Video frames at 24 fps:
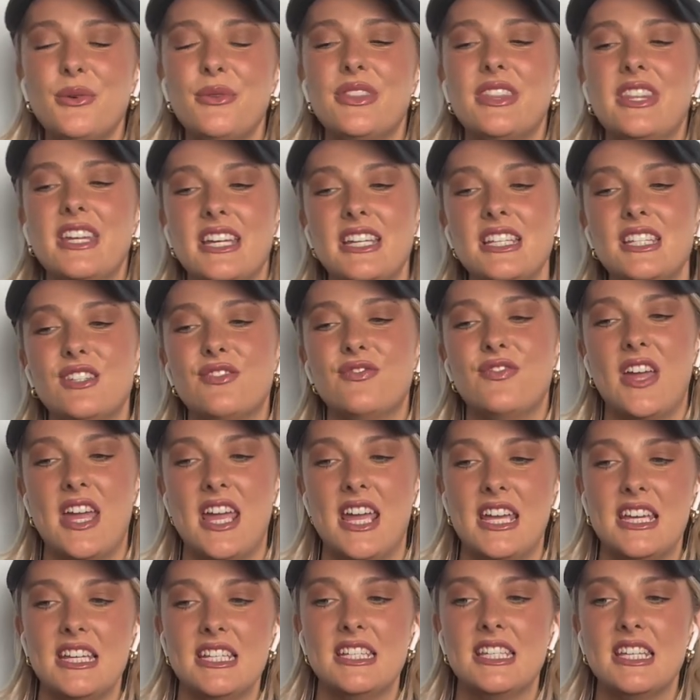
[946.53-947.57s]
this
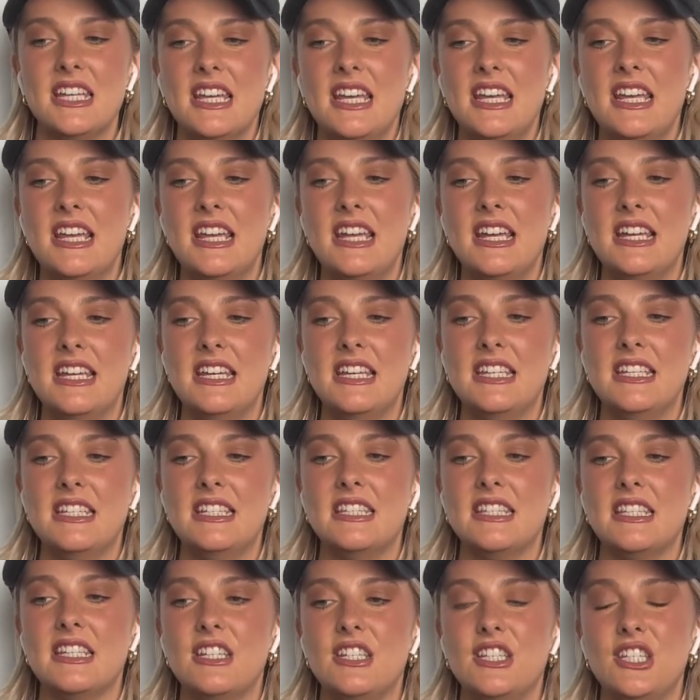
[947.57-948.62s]
phase
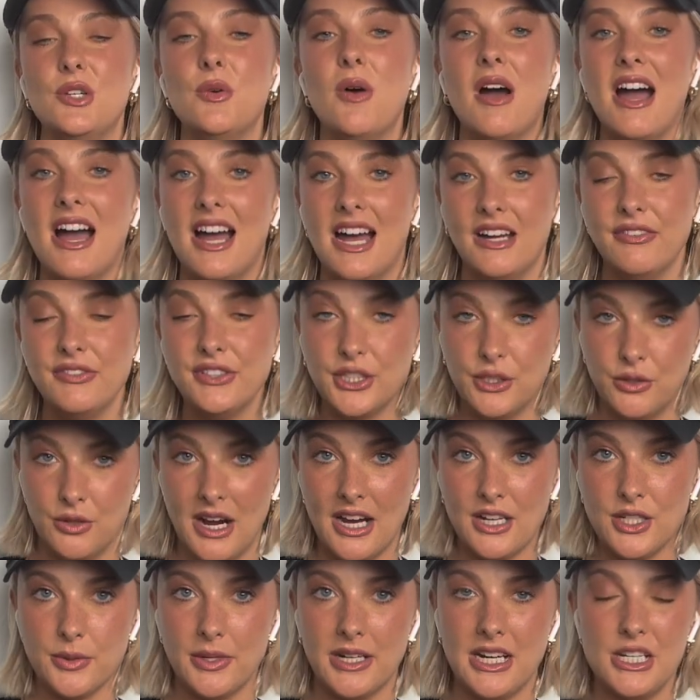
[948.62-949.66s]
is, you have to
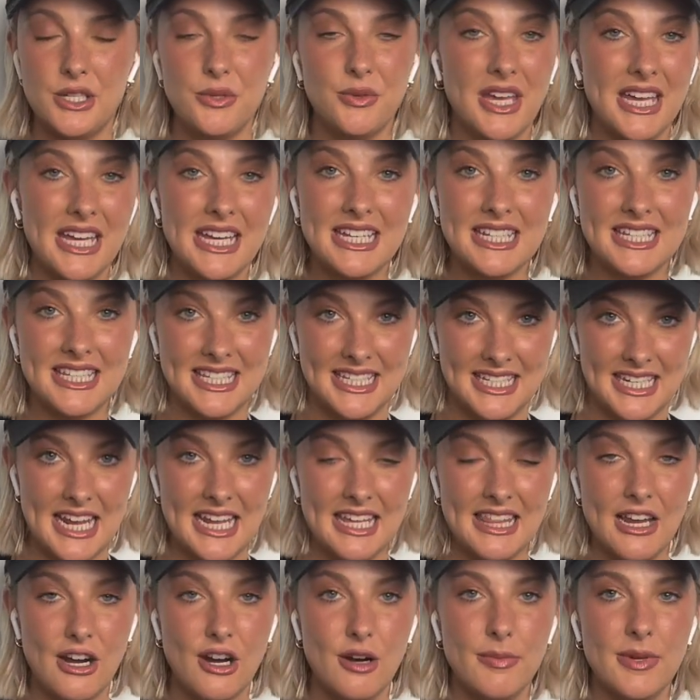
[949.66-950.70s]
graduate it. You can't stay
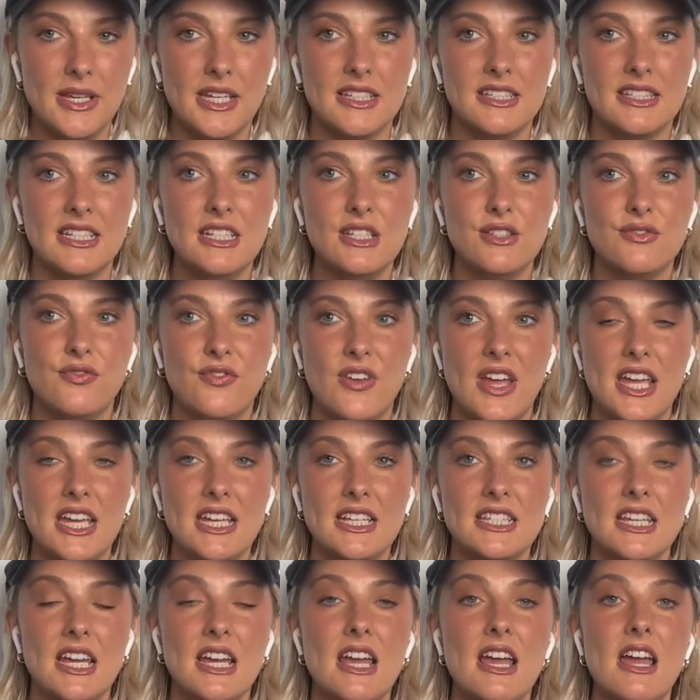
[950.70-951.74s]
there, because this
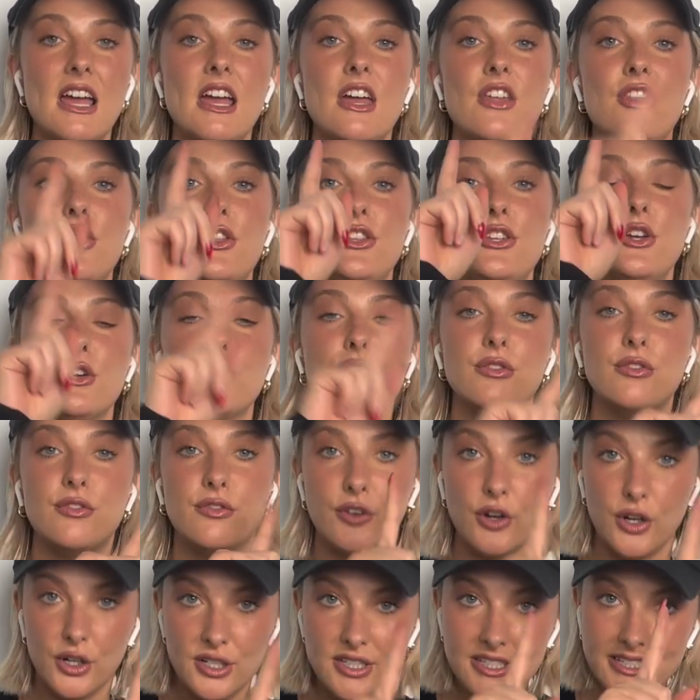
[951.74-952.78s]
phase, your
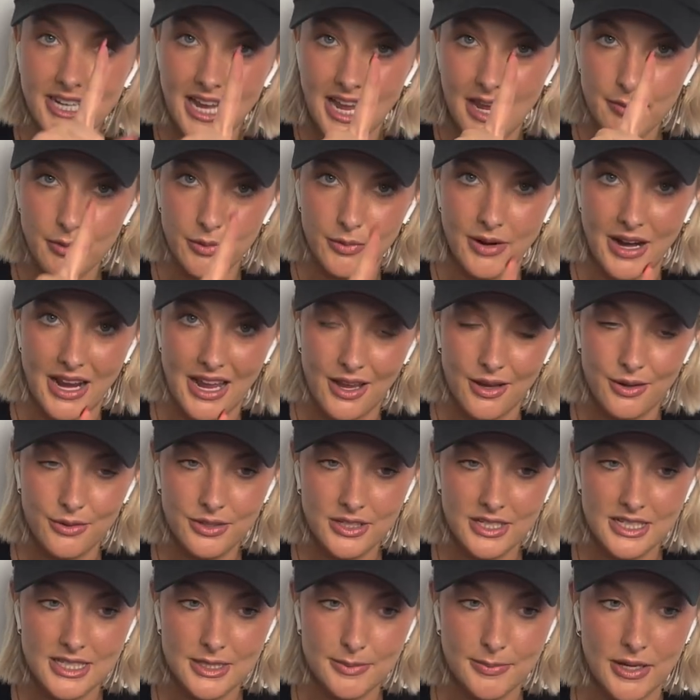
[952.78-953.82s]
first time around
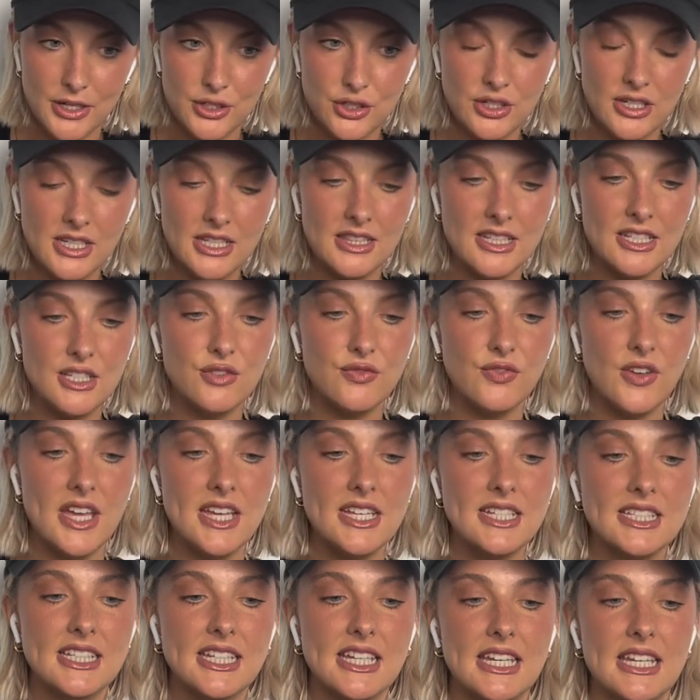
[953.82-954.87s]
especially, this
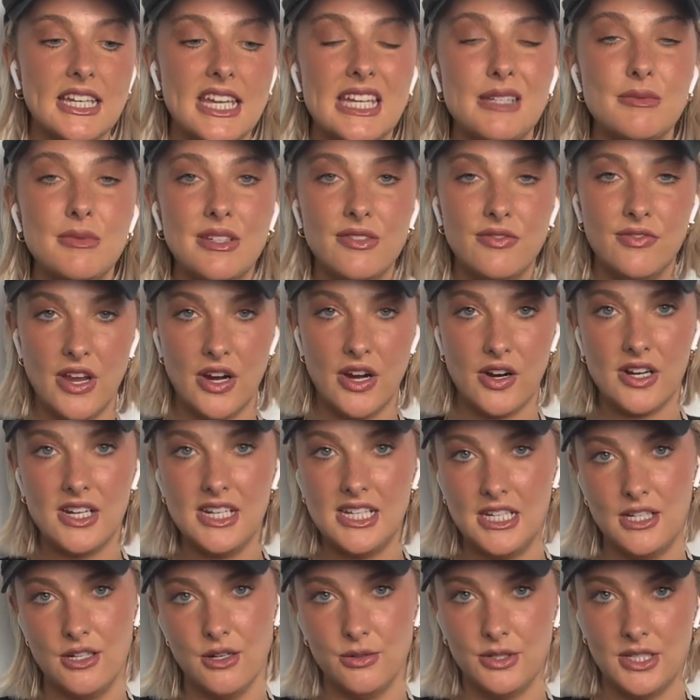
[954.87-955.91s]
phase can be very
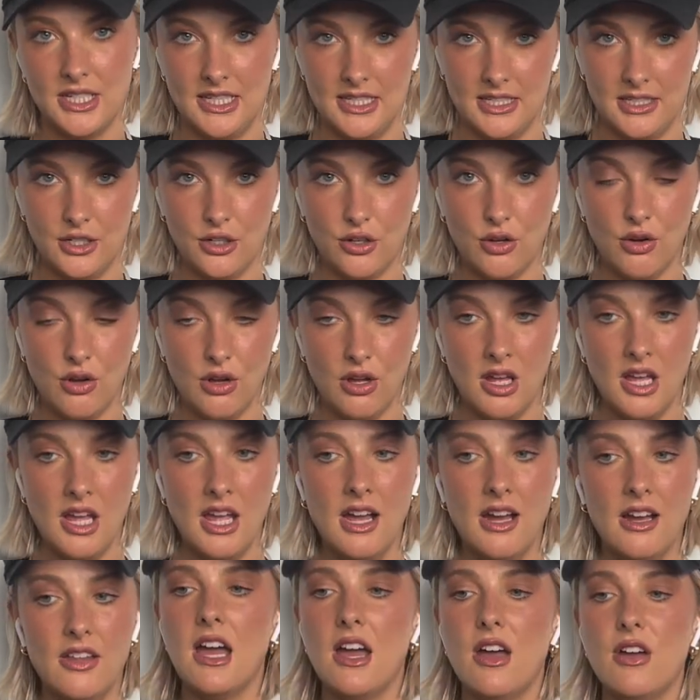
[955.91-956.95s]
egotistical.
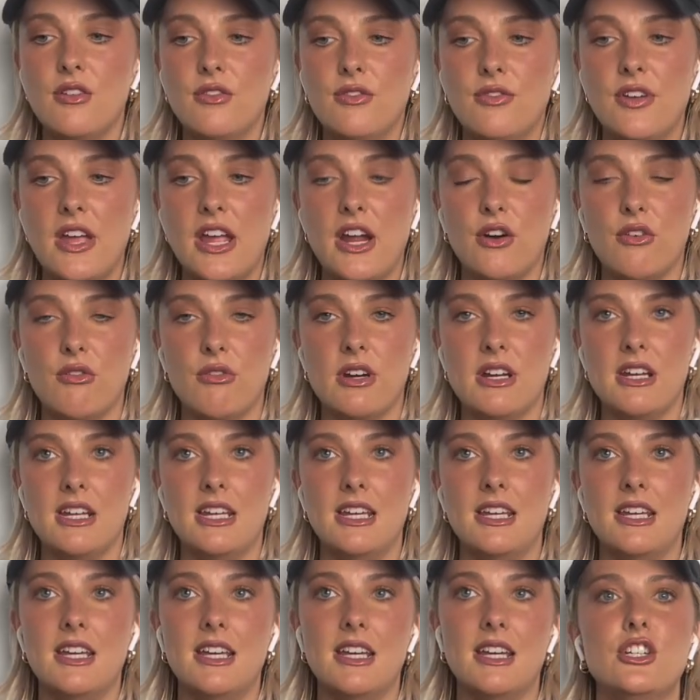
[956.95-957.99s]

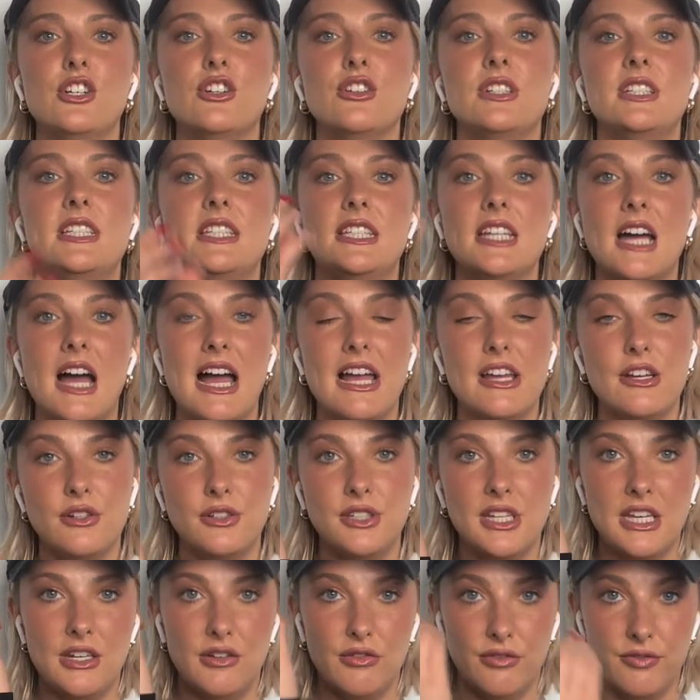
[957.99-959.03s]
You're dialed
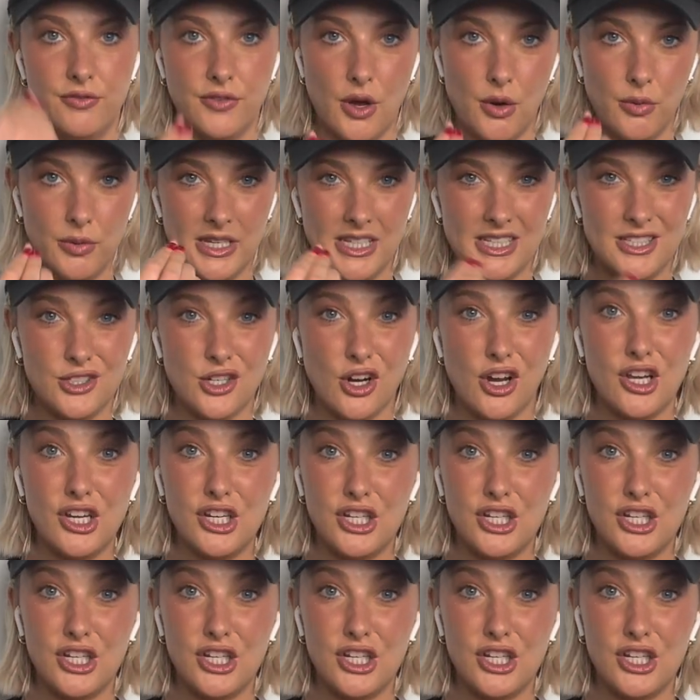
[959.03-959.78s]
in, focused on